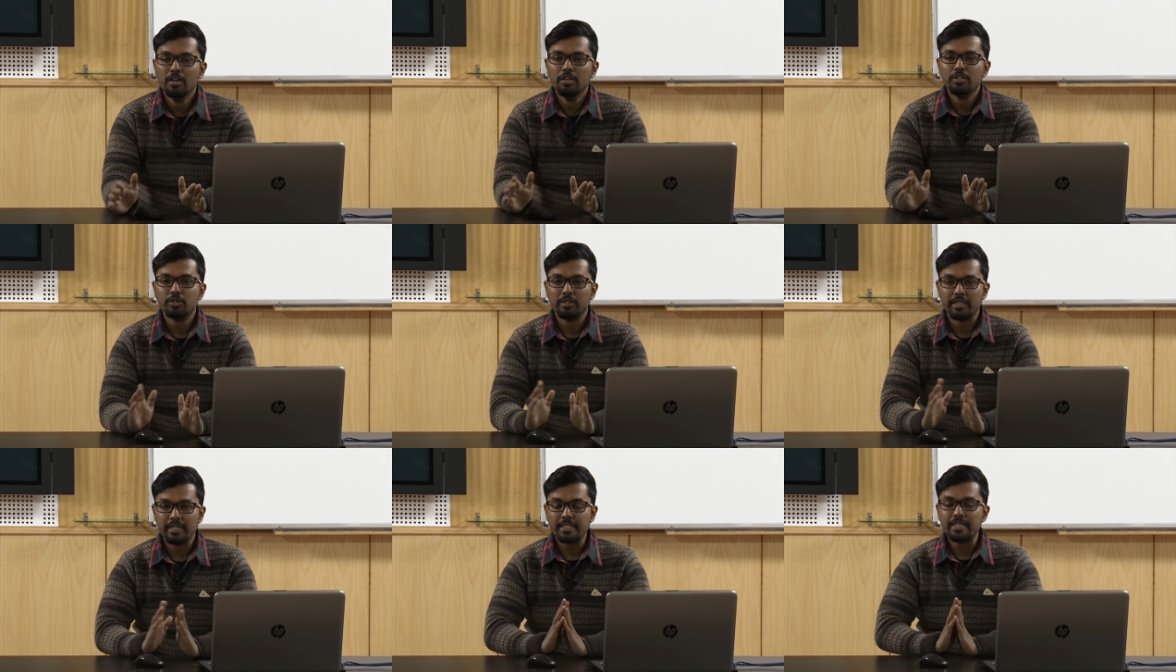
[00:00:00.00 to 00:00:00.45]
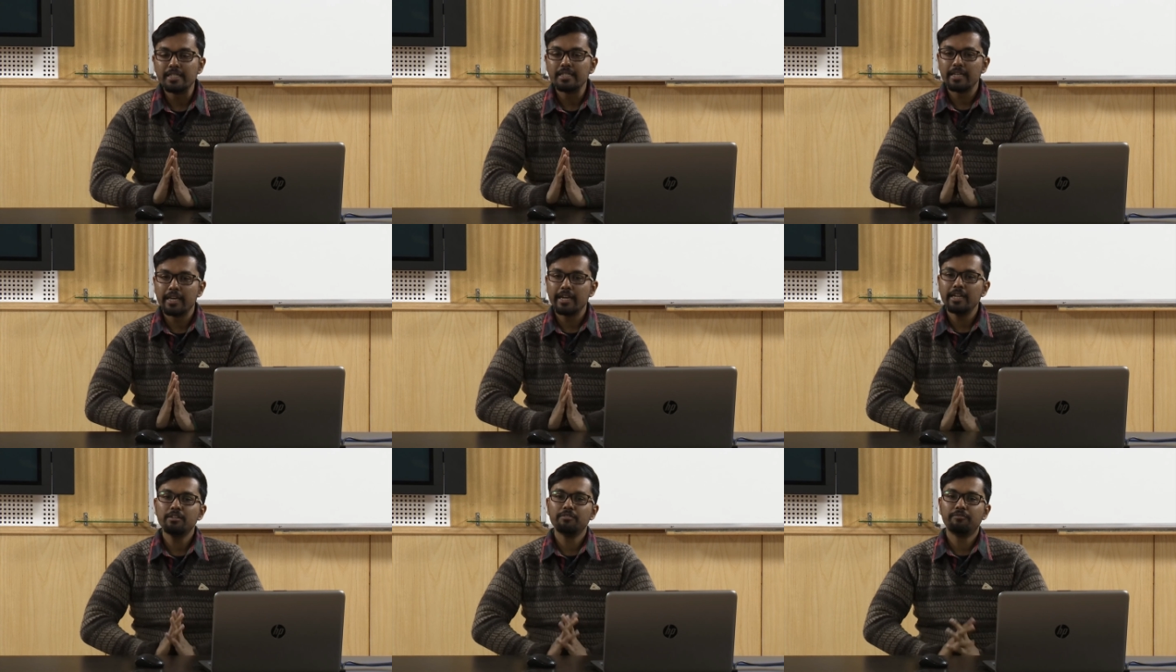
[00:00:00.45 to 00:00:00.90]
So this is
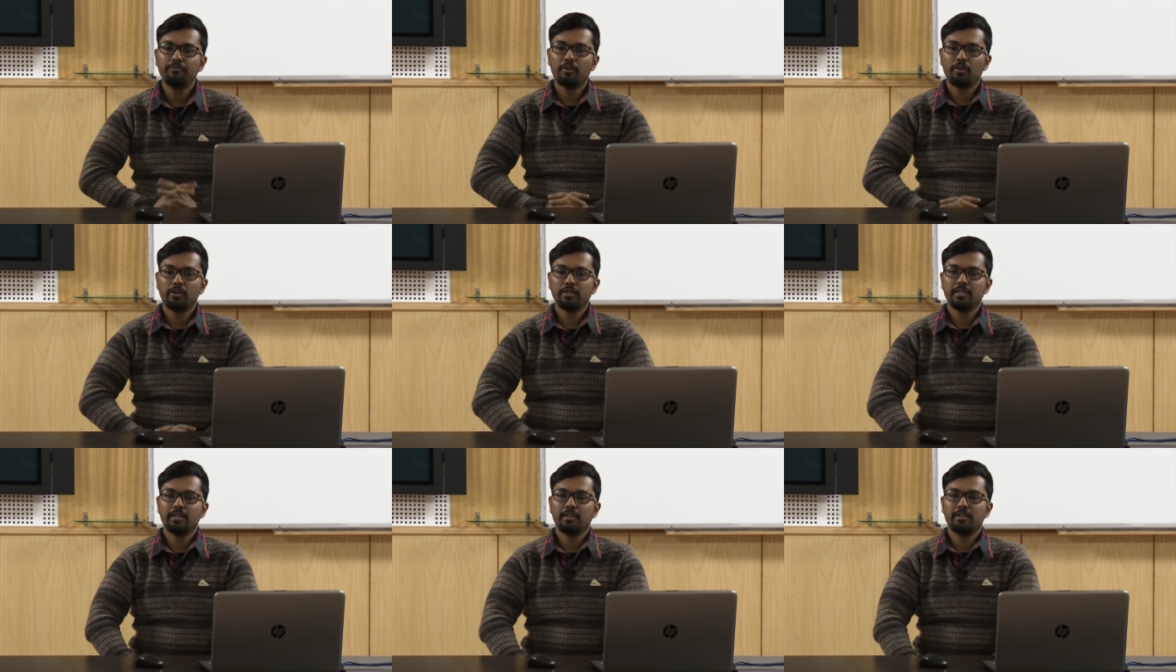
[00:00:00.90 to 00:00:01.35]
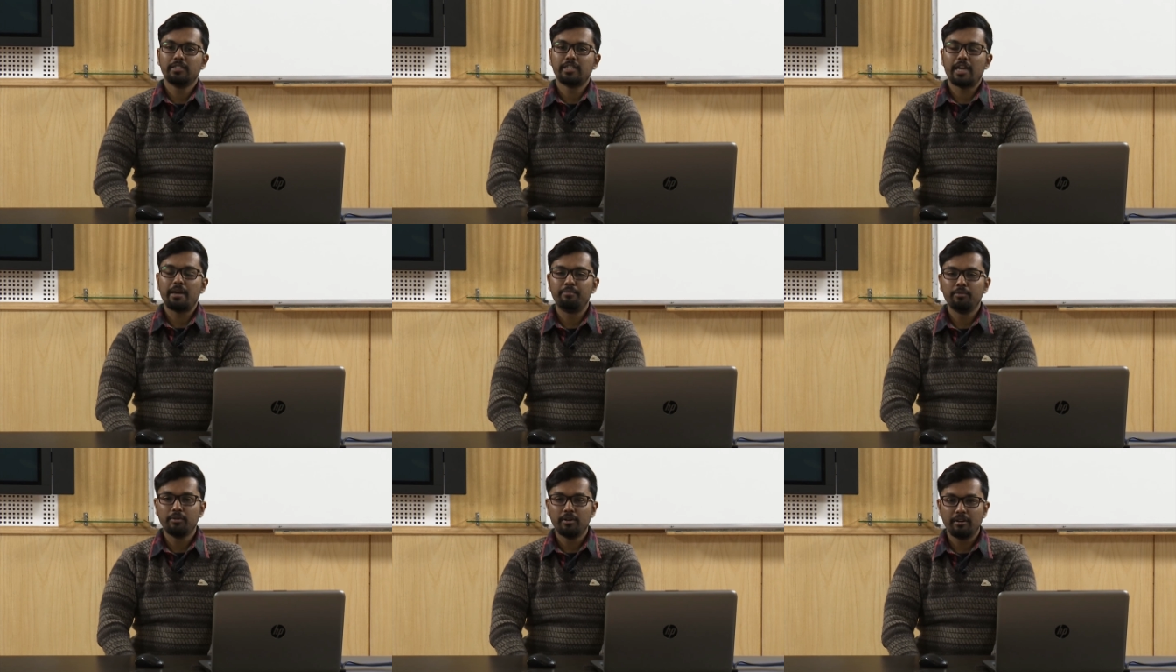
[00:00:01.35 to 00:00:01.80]
it for the
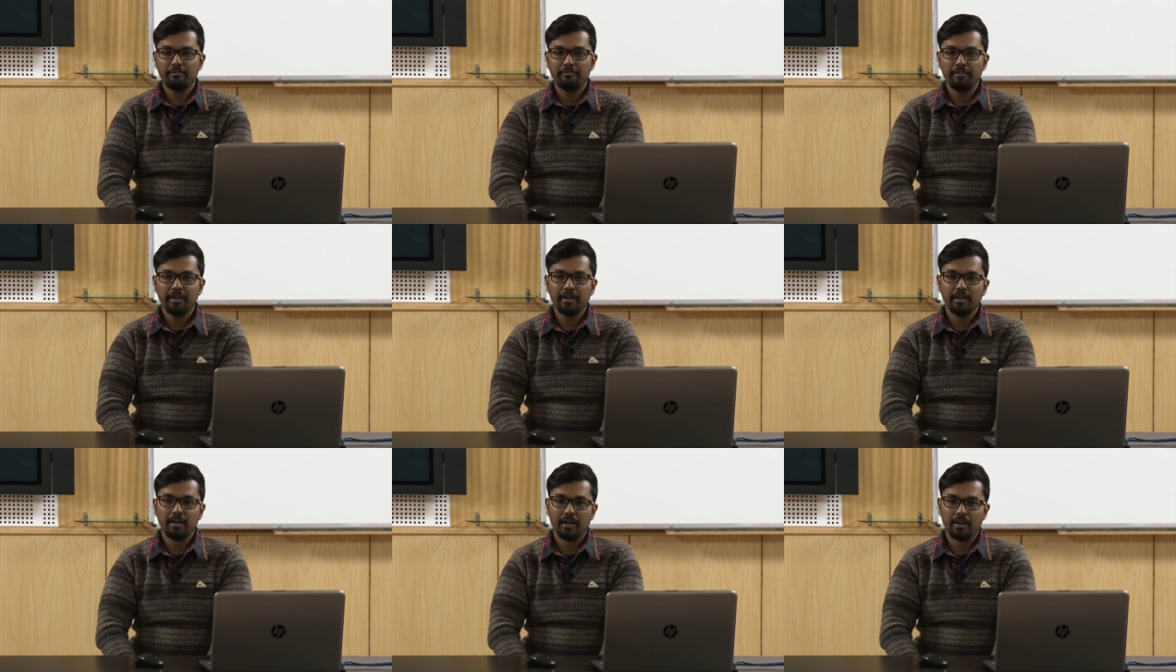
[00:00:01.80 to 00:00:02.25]
typography